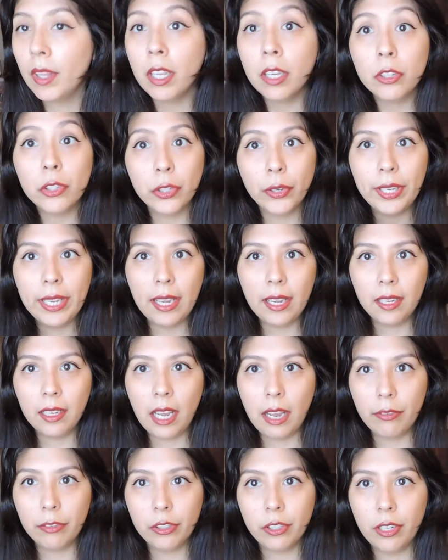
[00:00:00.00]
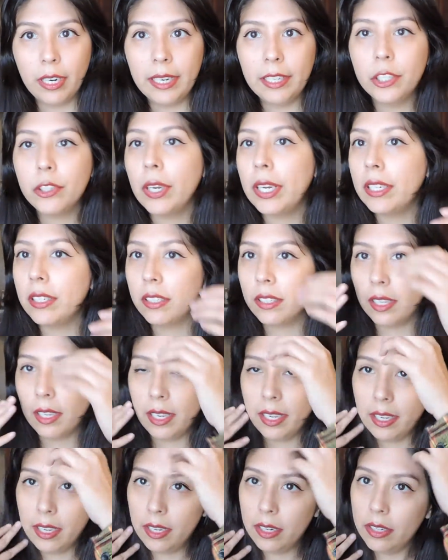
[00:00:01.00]
So yeah, after I traced the
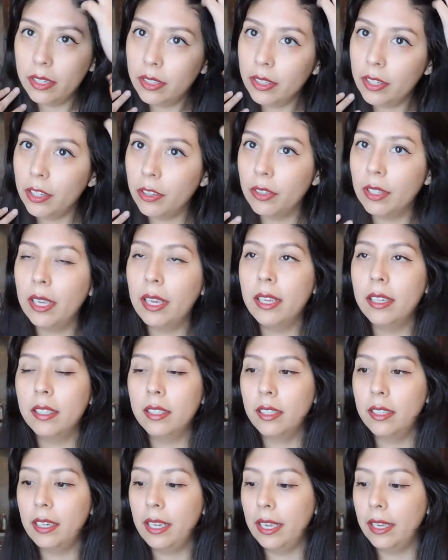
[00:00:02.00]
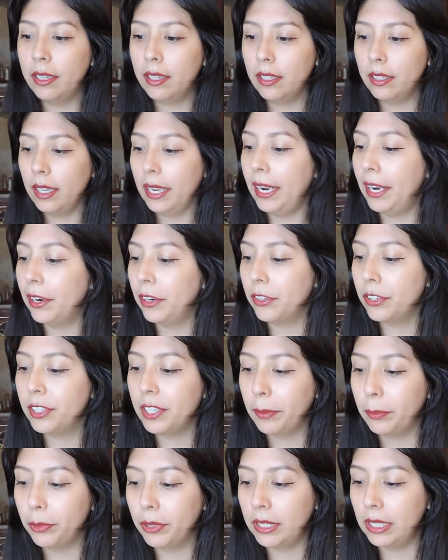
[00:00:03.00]
head, the head and the neck and the hair
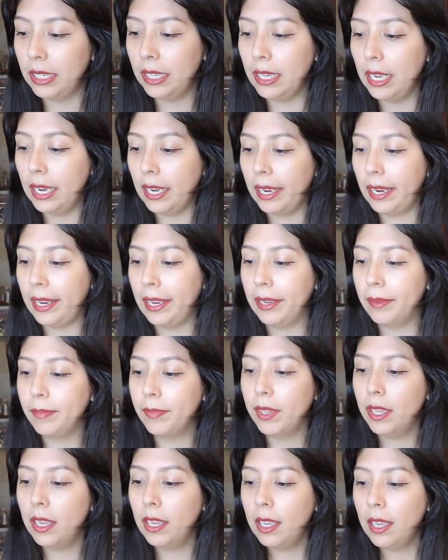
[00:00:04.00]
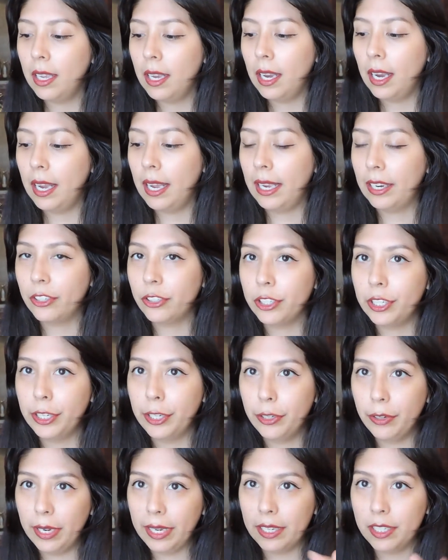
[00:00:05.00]
separately, I actually,
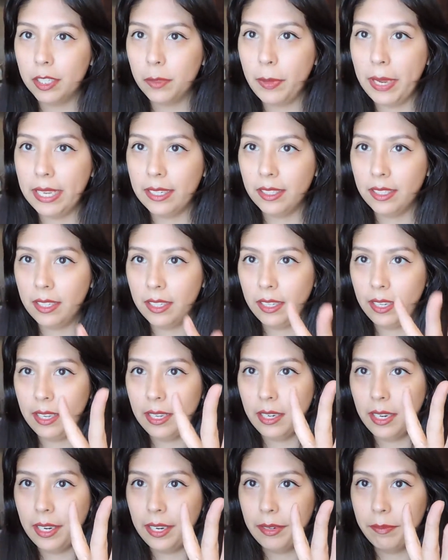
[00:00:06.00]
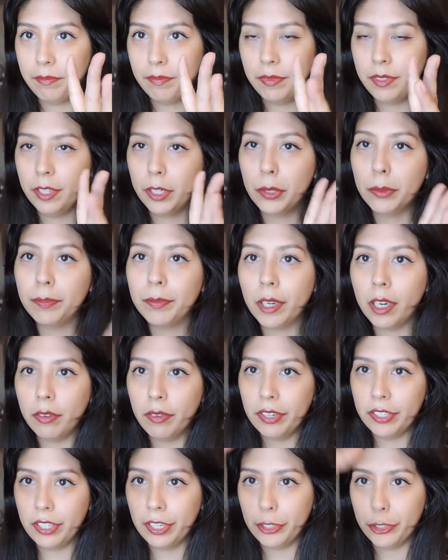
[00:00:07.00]
I expanded it, and I,
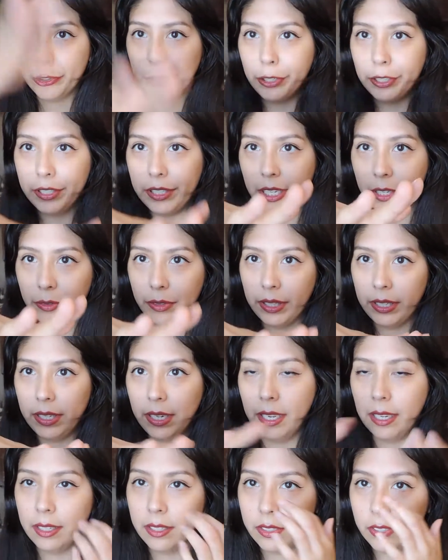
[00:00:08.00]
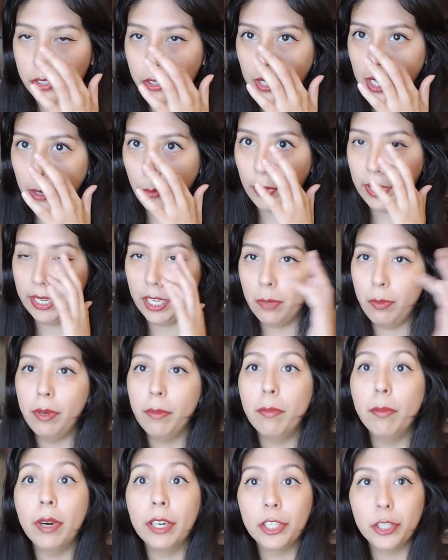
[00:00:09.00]
obviously I shrunk down the neck so that way it could be
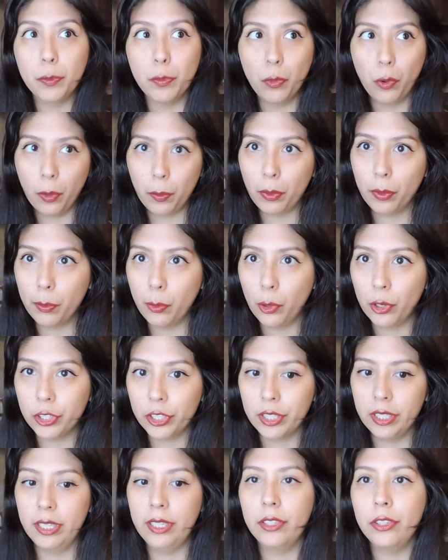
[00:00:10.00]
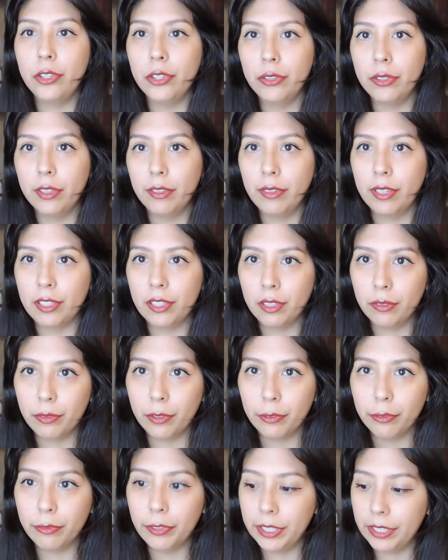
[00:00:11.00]
much more proportionate to the rest of her
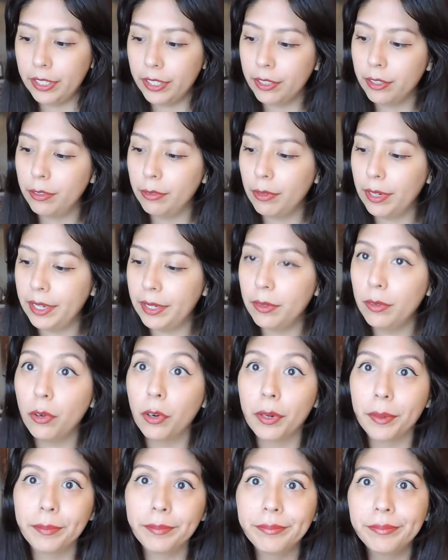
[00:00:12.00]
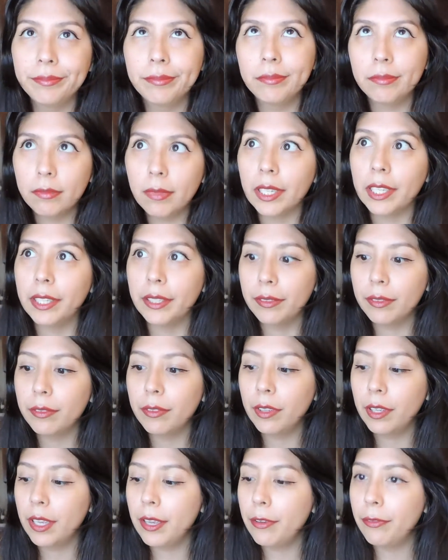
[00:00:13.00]
figure, right? Or my
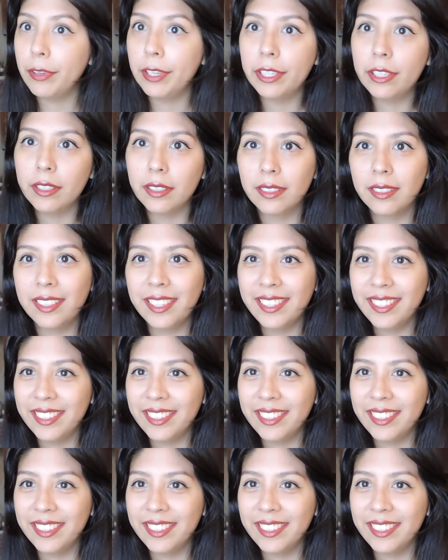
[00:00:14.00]
figure.